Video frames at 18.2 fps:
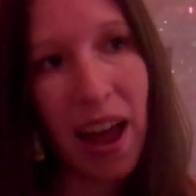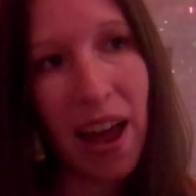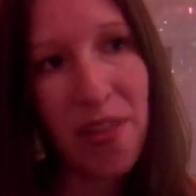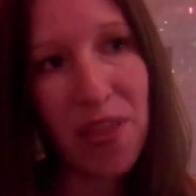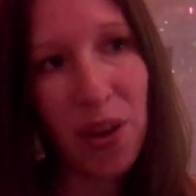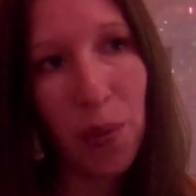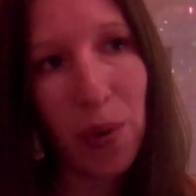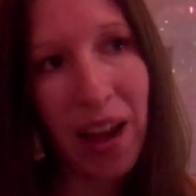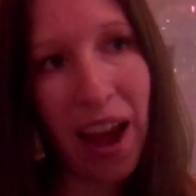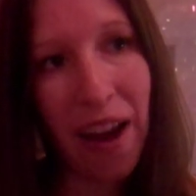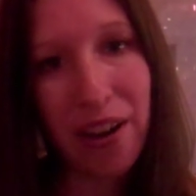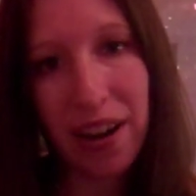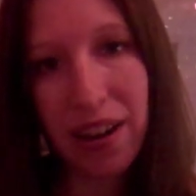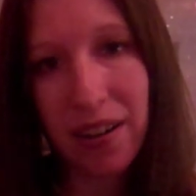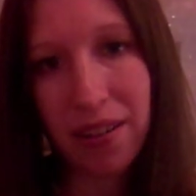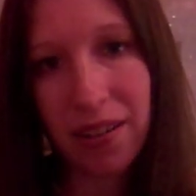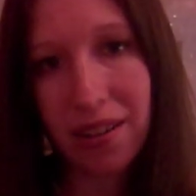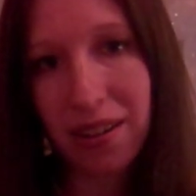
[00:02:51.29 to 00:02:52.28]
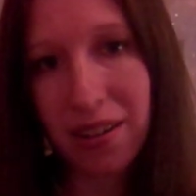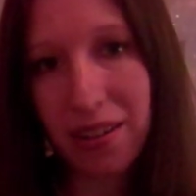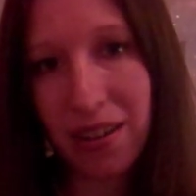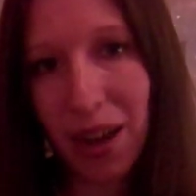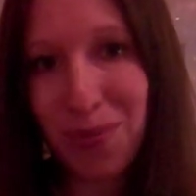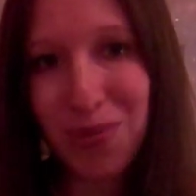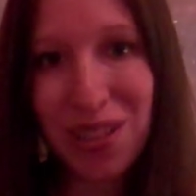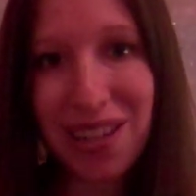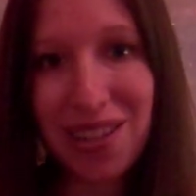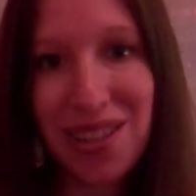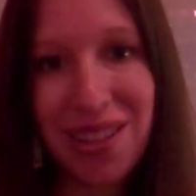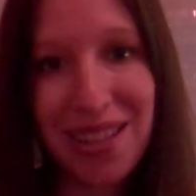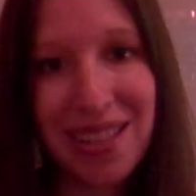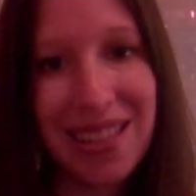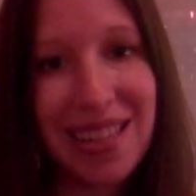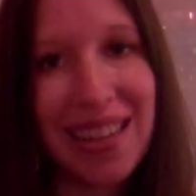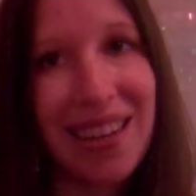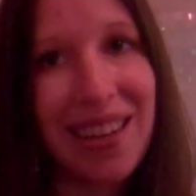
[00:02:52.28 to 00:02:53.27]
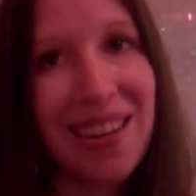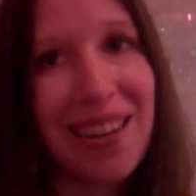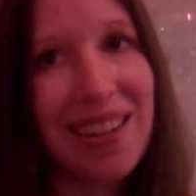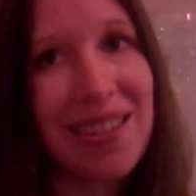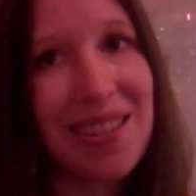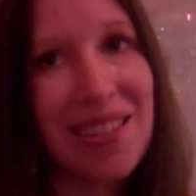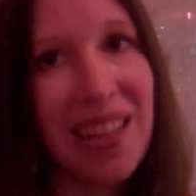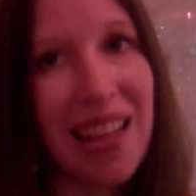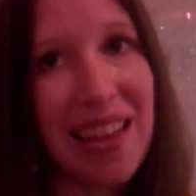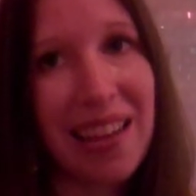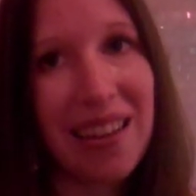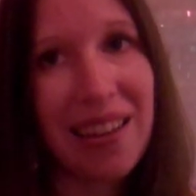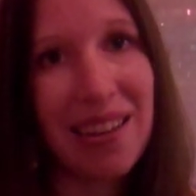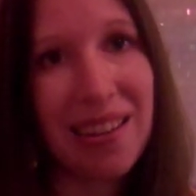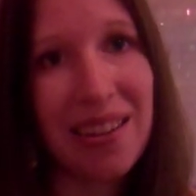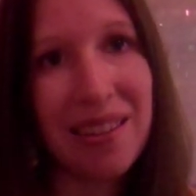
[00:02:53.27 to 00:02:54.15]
I think when Arian comes into the scene, it's like